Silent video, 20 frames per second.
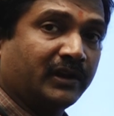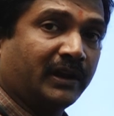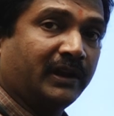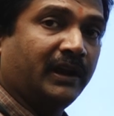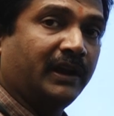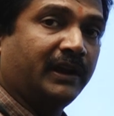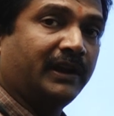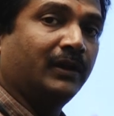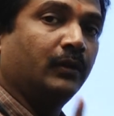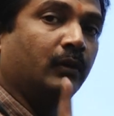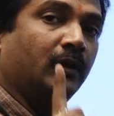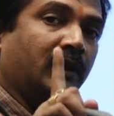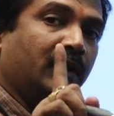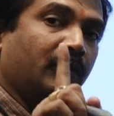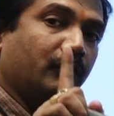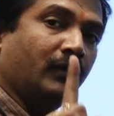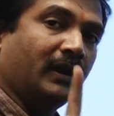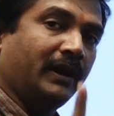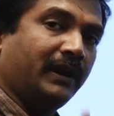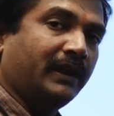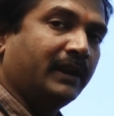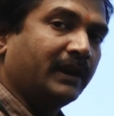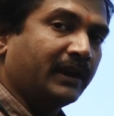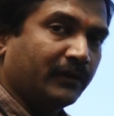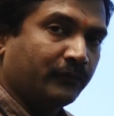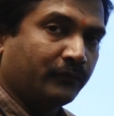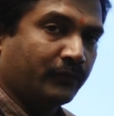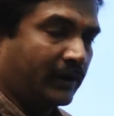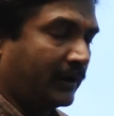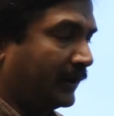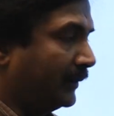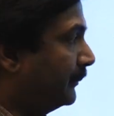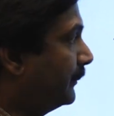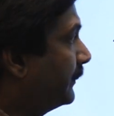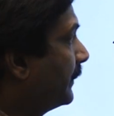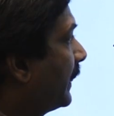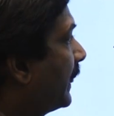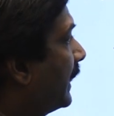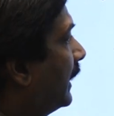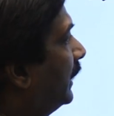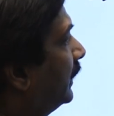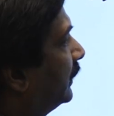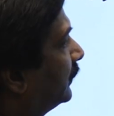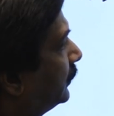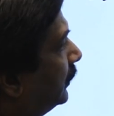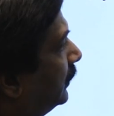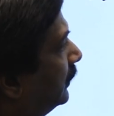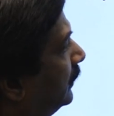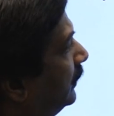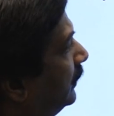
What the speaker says: generating only 1 degree of freedom. So